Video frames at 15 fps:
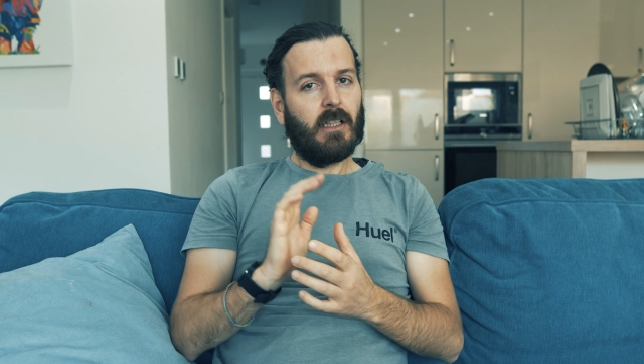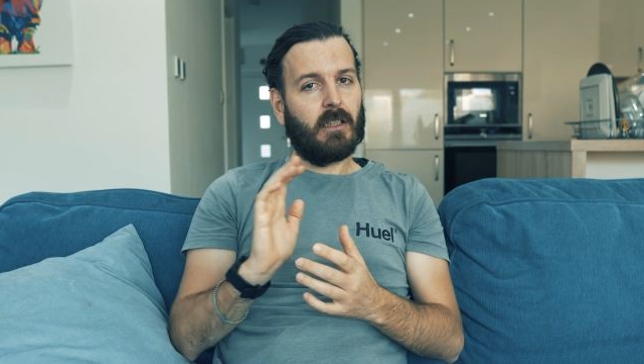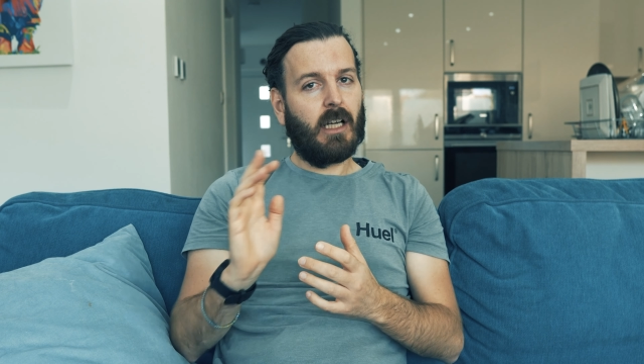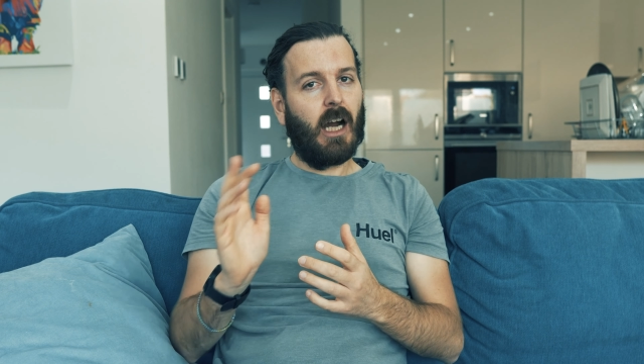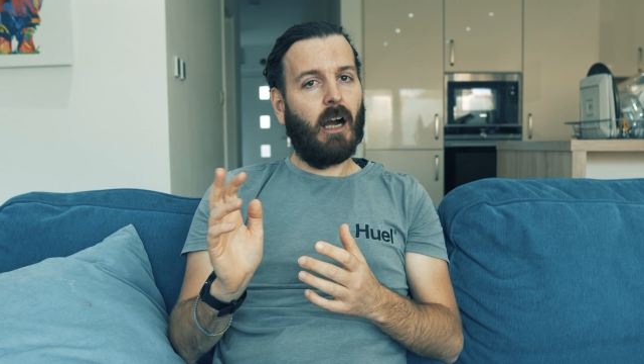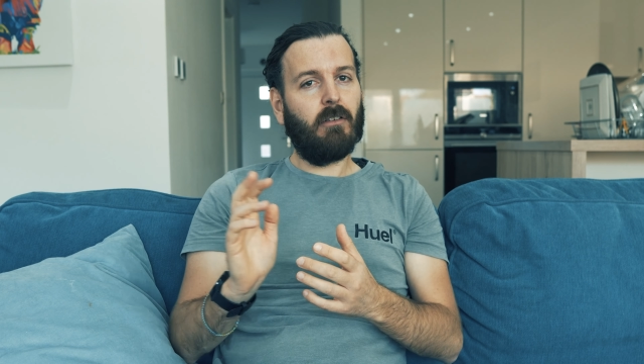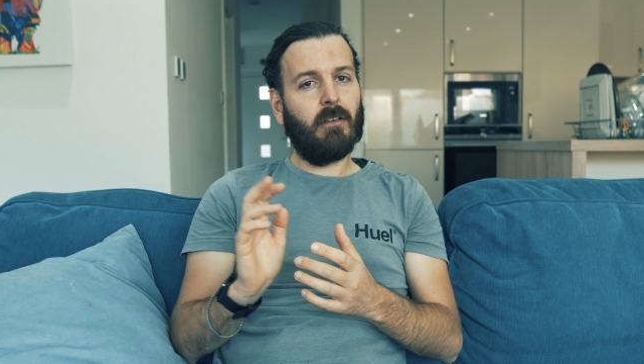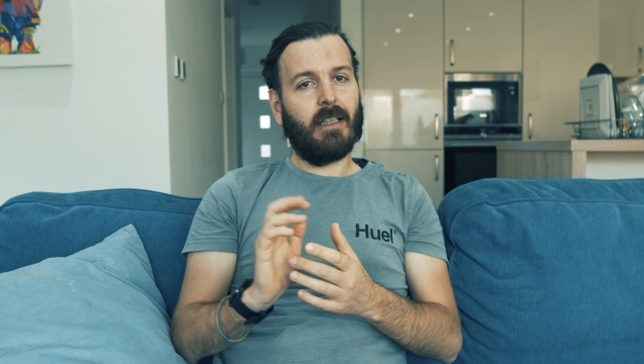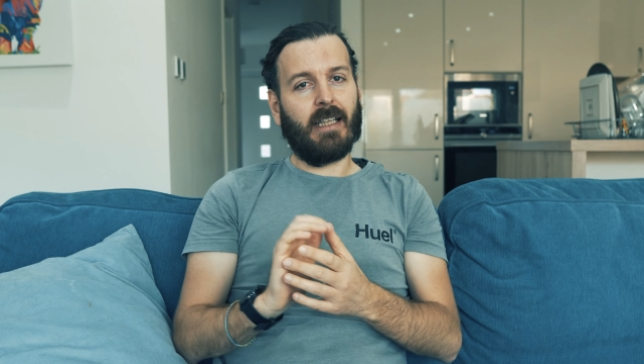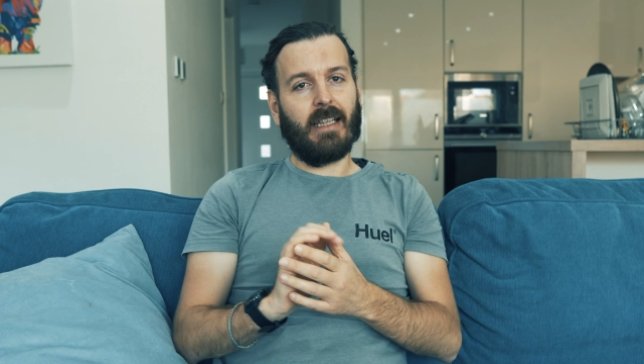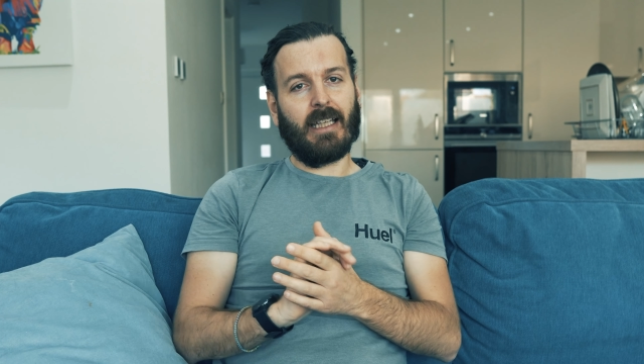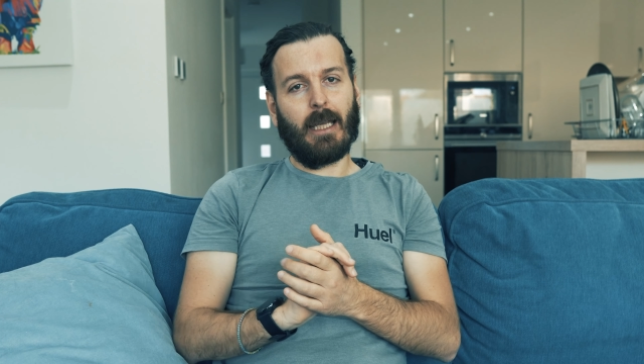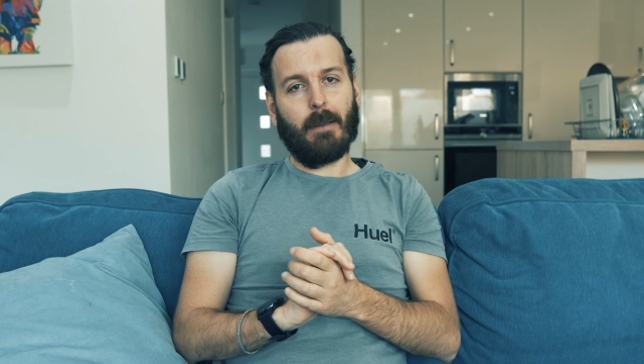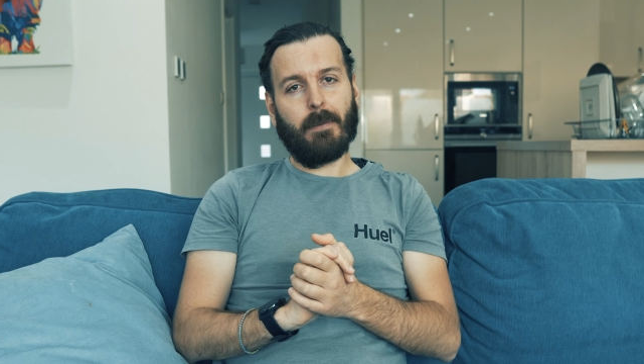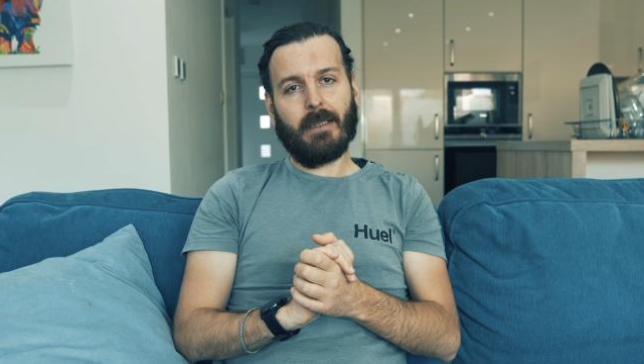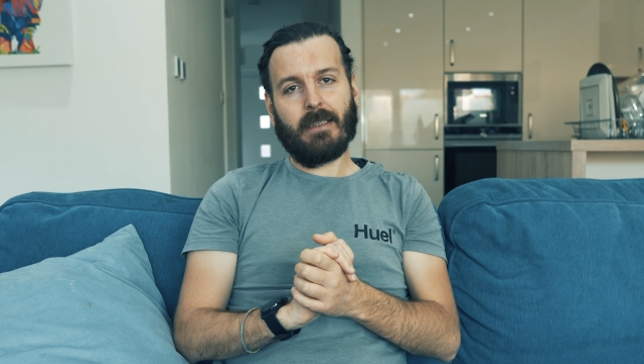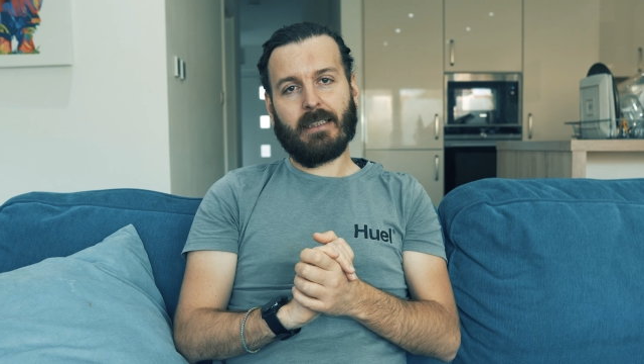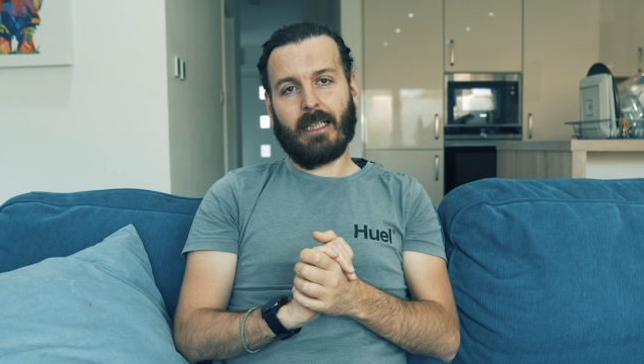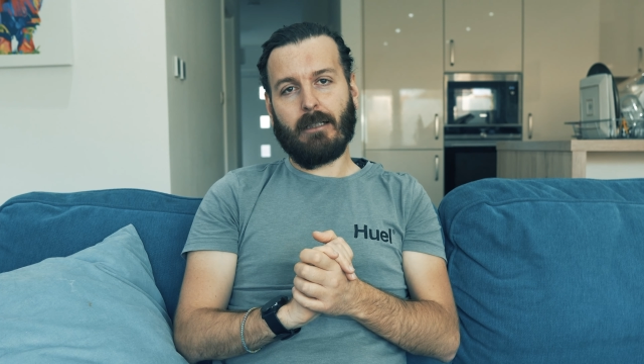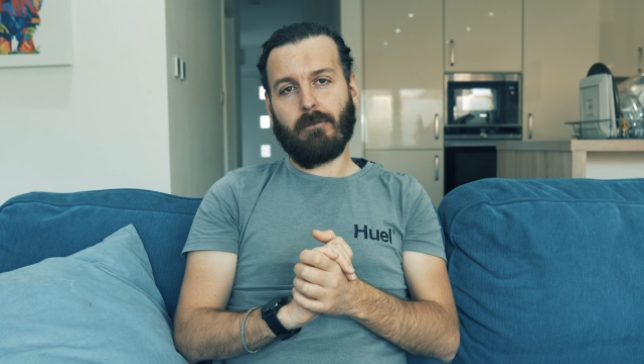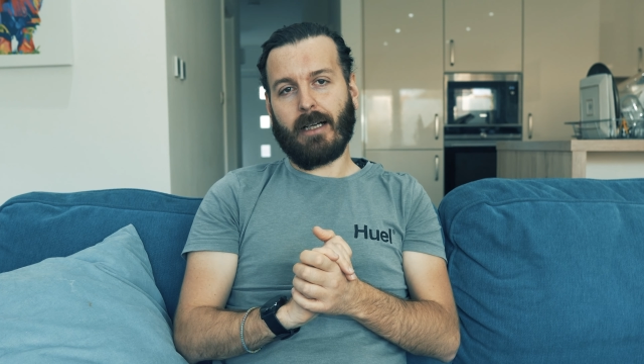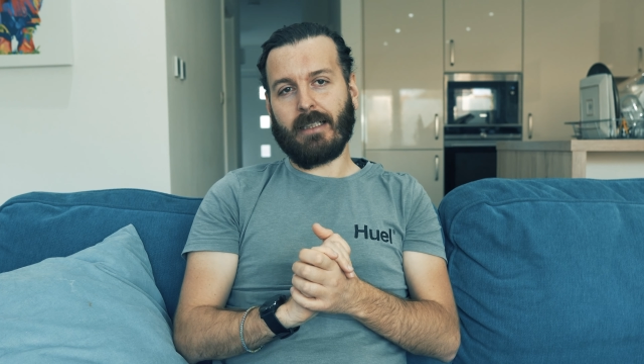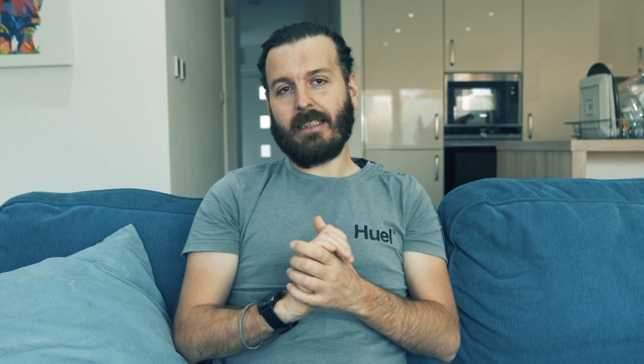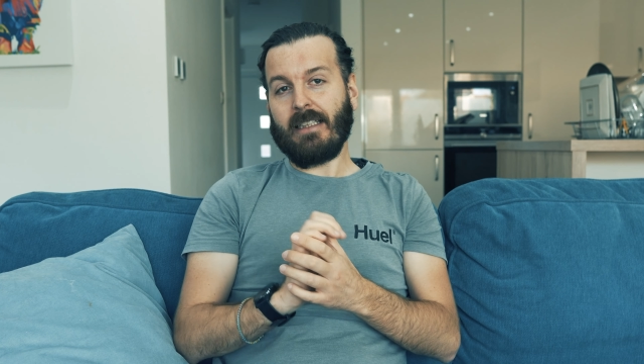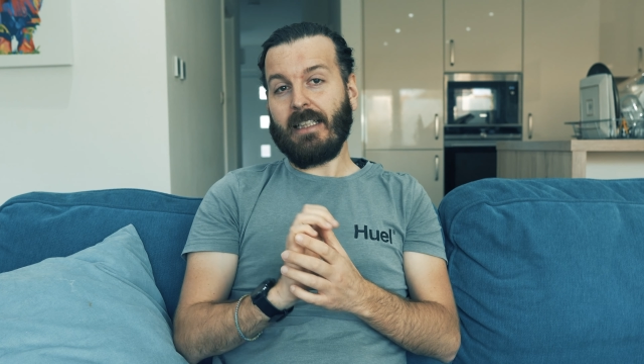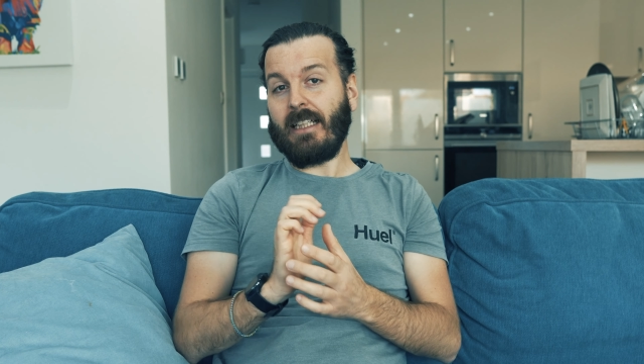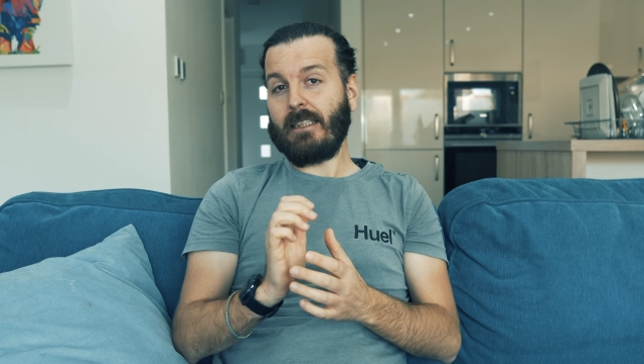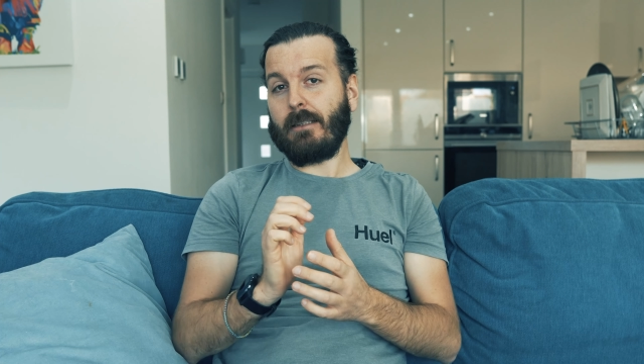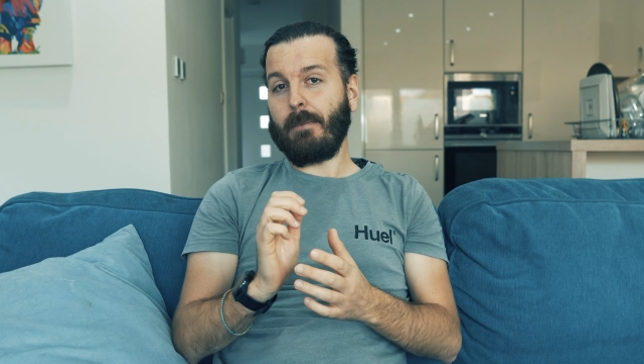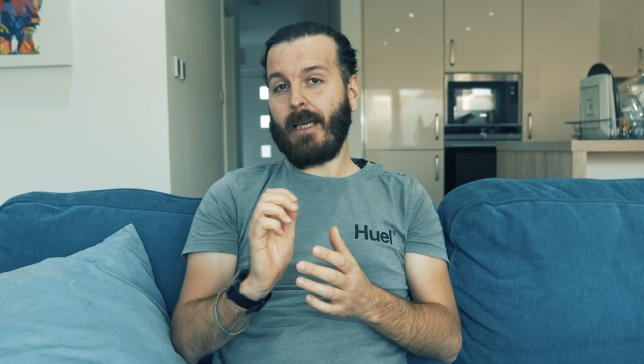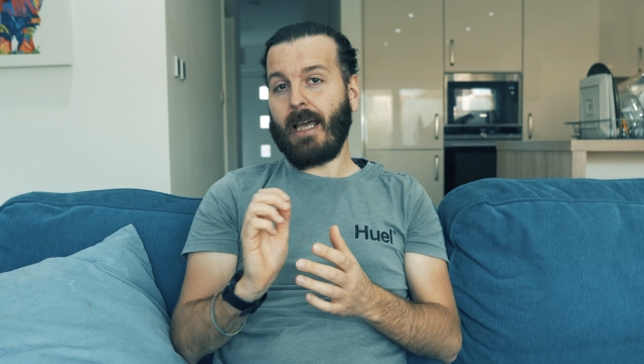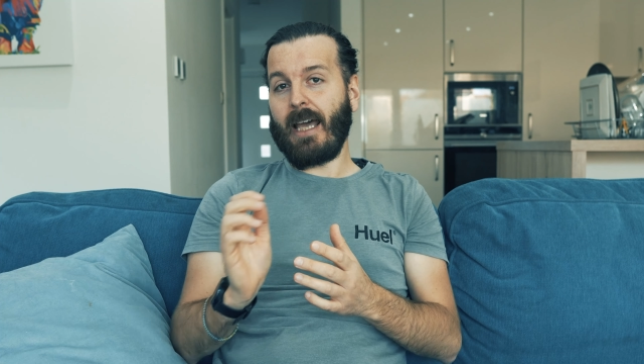Currently, the EPC rating needs to be